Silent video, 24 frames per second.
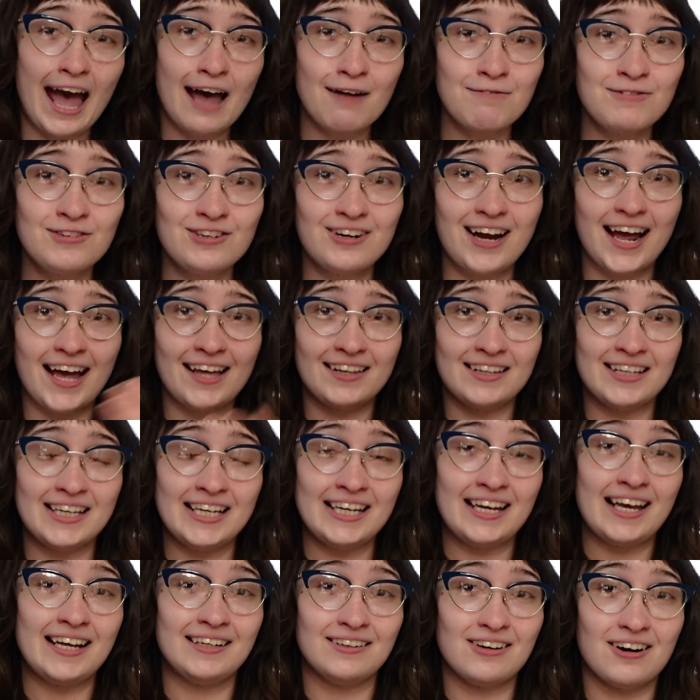after
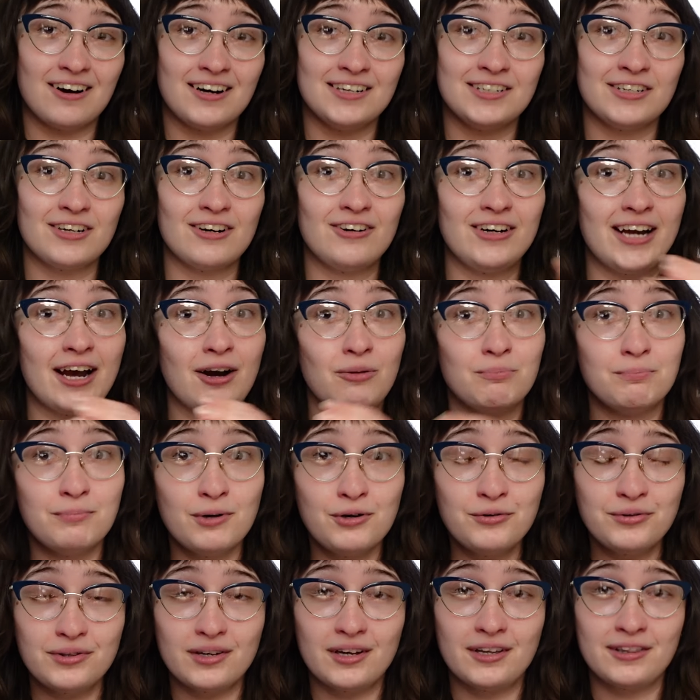Ellie and Gaunt are now
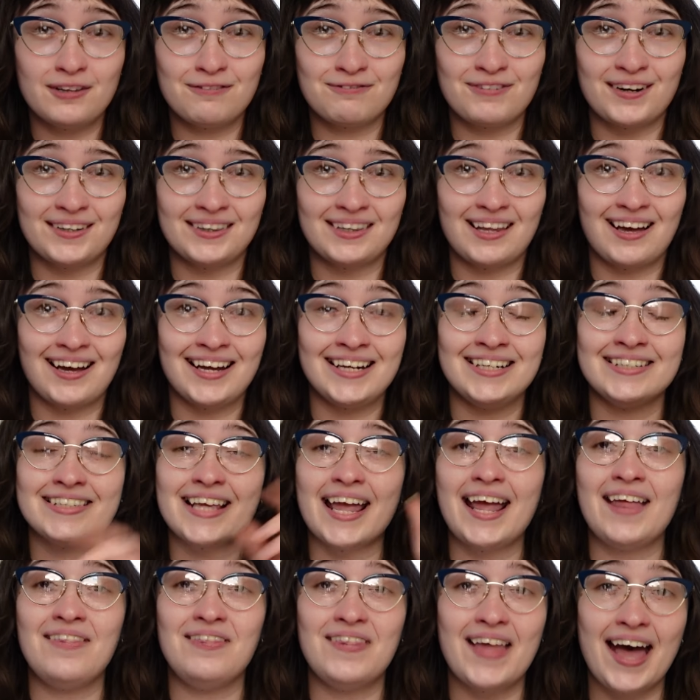both on the front lines,
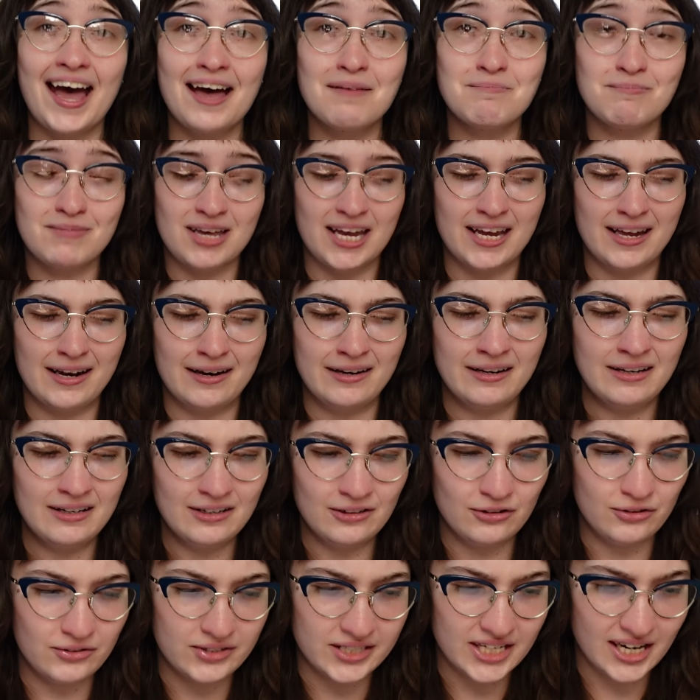and that man,
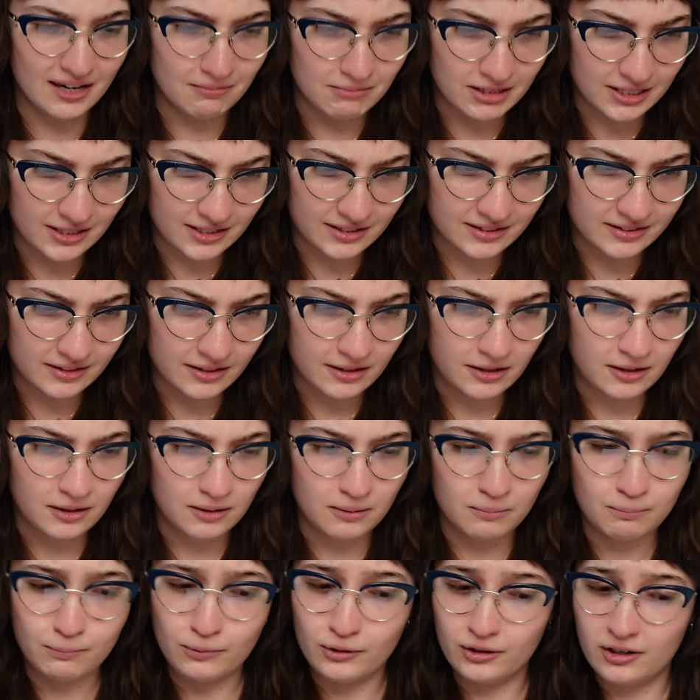whose name is
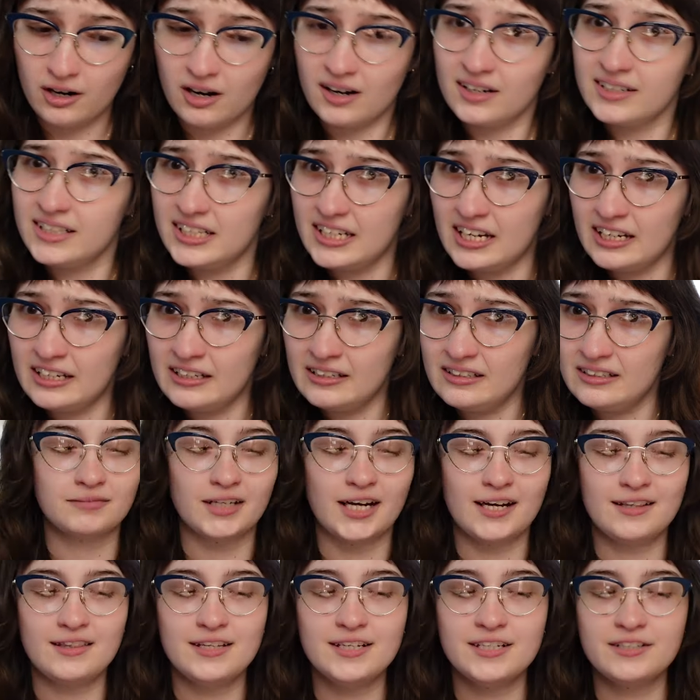Burgoyne,
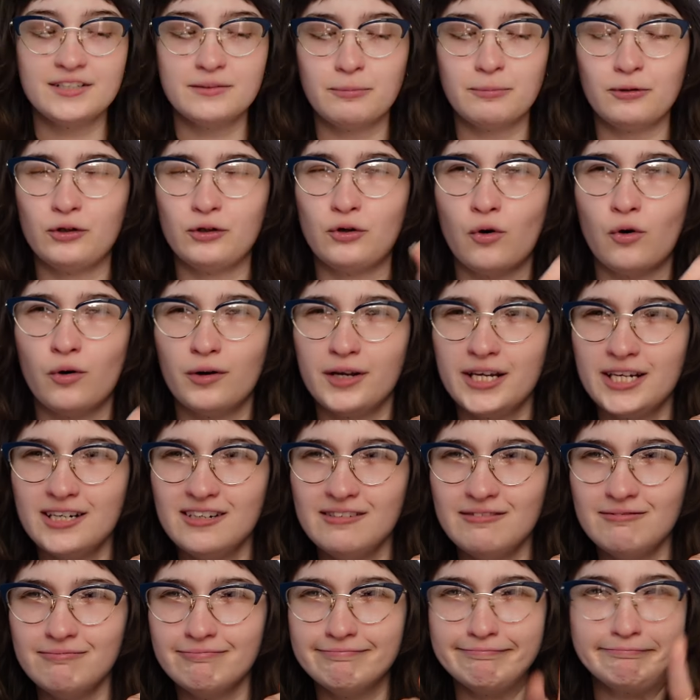I think it's Burgoyne?
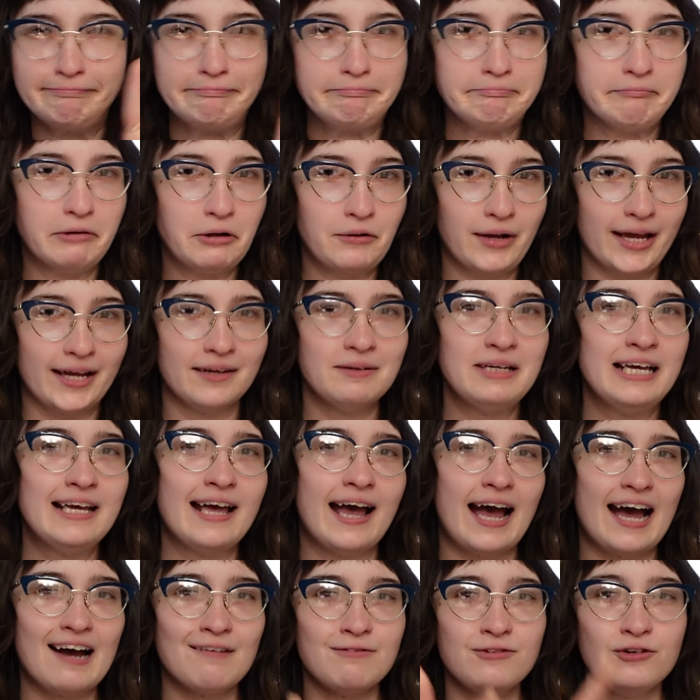Okay,
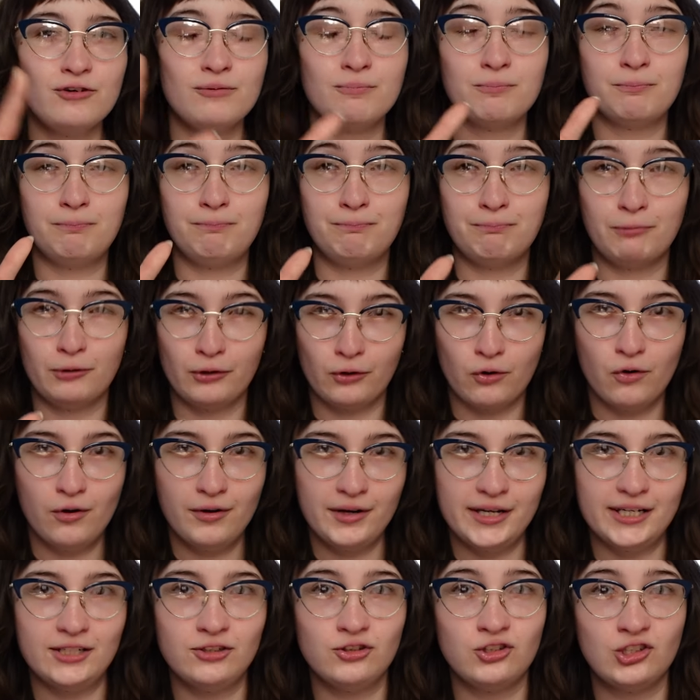after
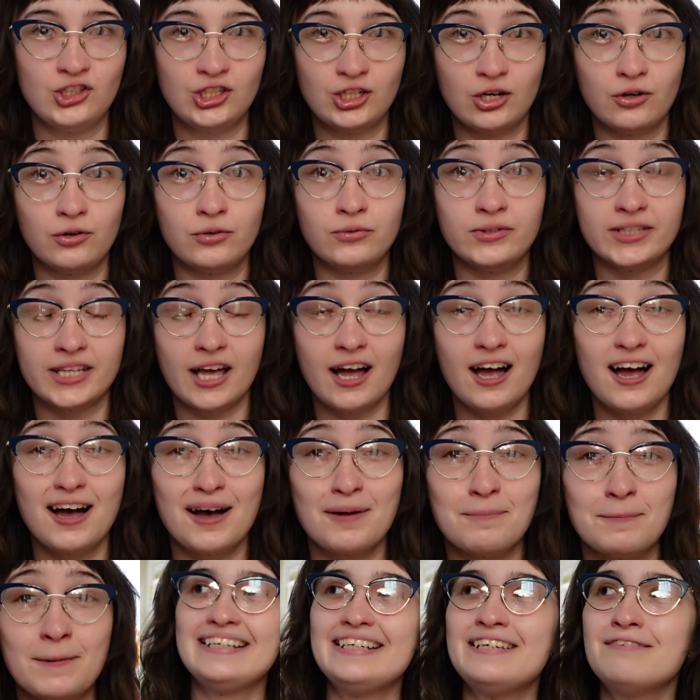Burgoyne shows
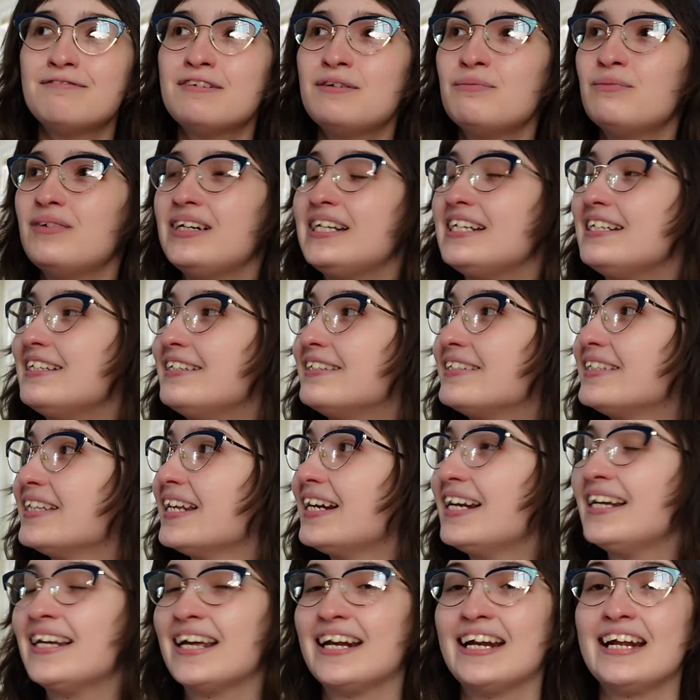up, even when he's
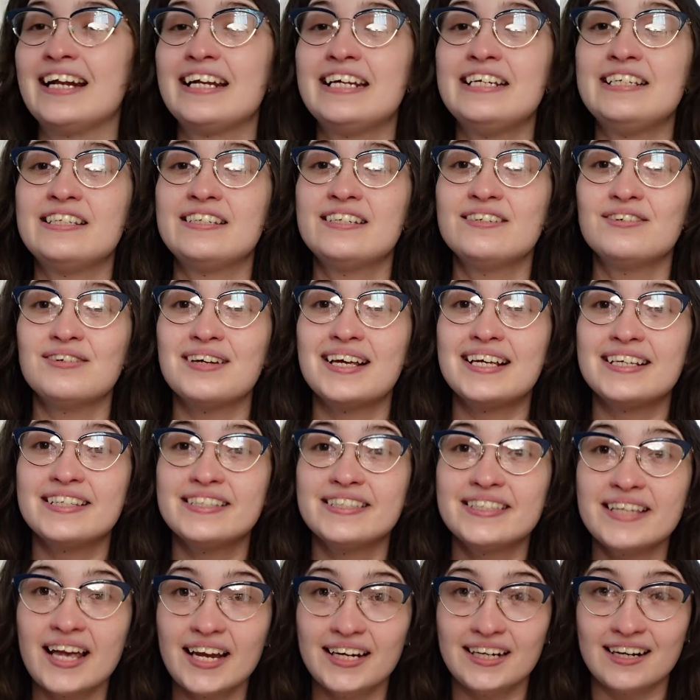sitting in it, he's still
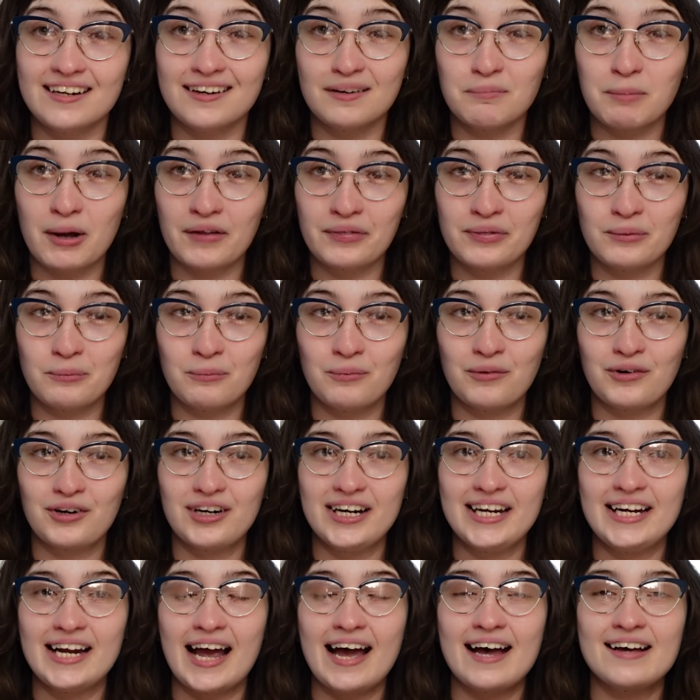excited about the war.
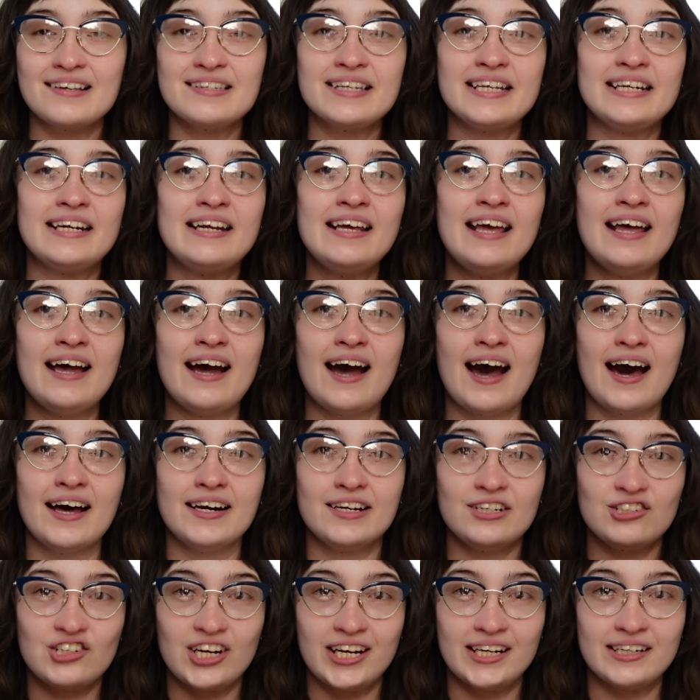It hasn't had
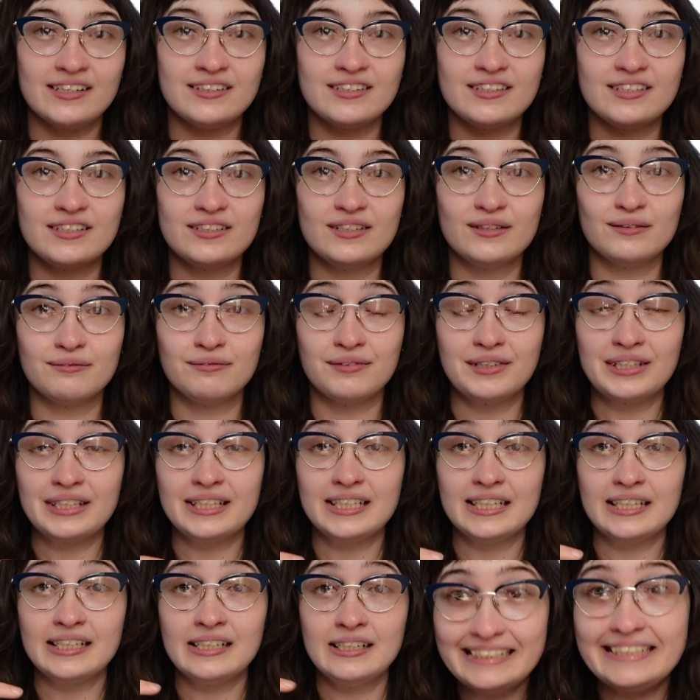a chance to
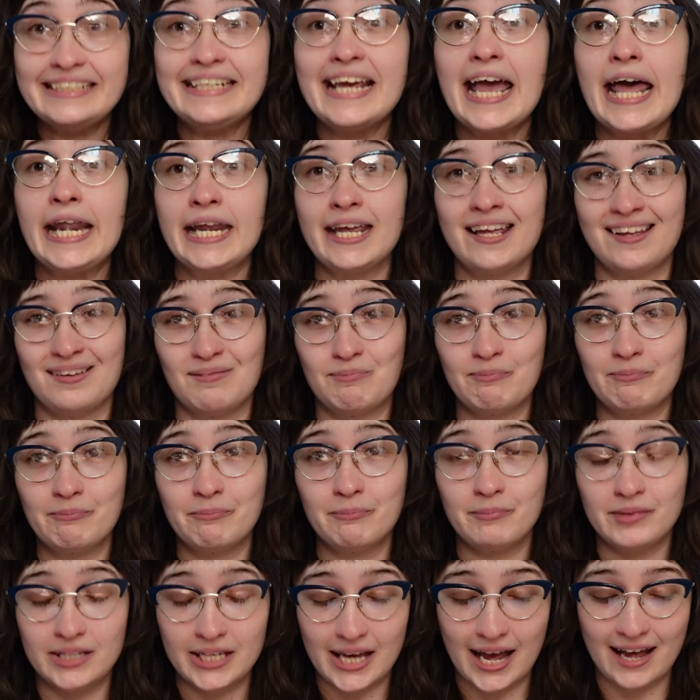really get him
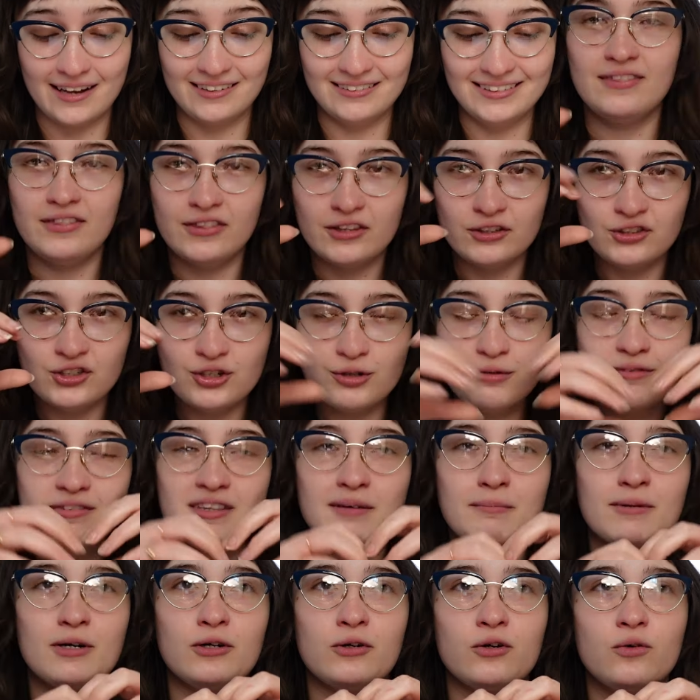yet. The two of
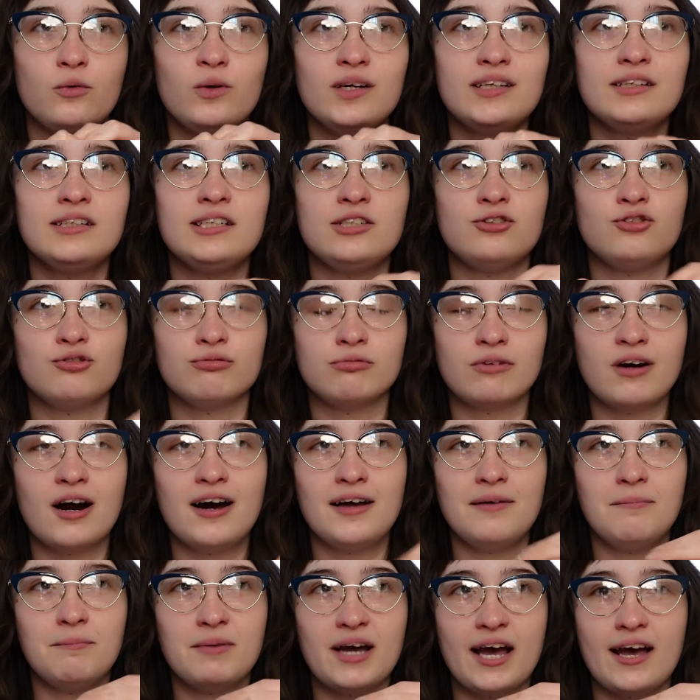them are quickly
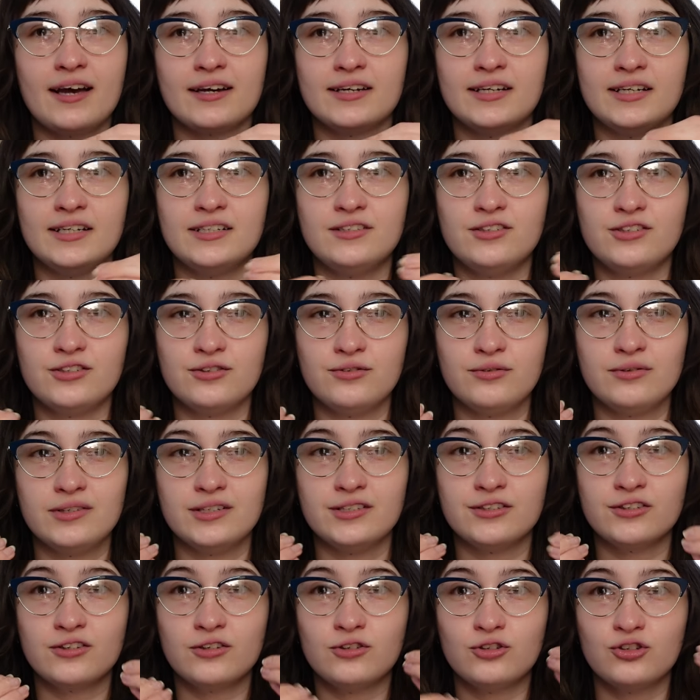drawn back into
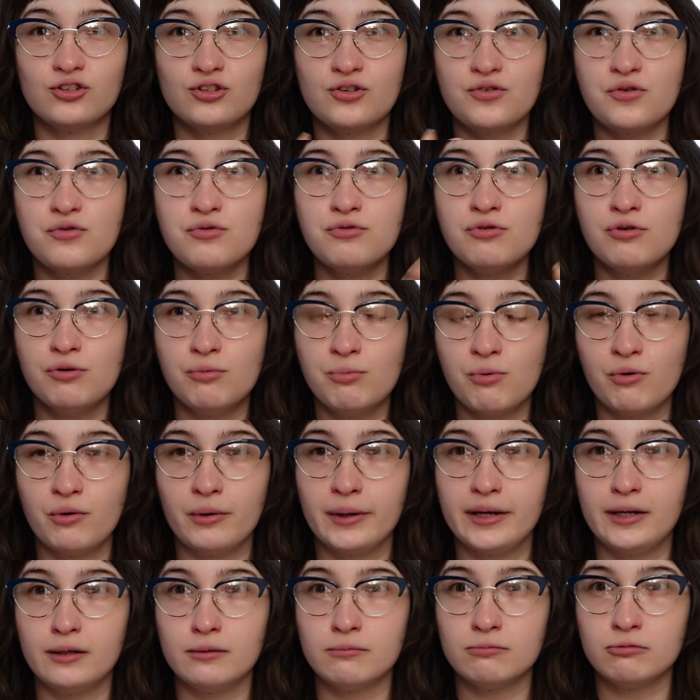this
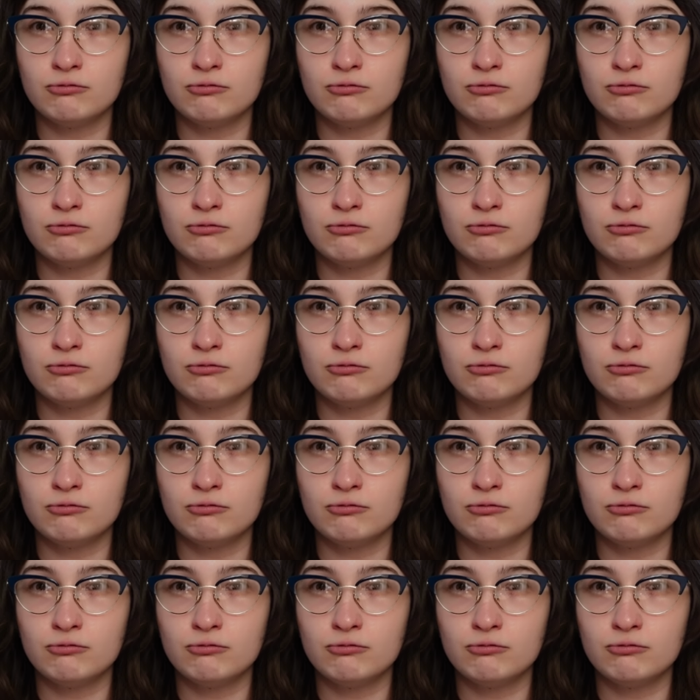schoolboy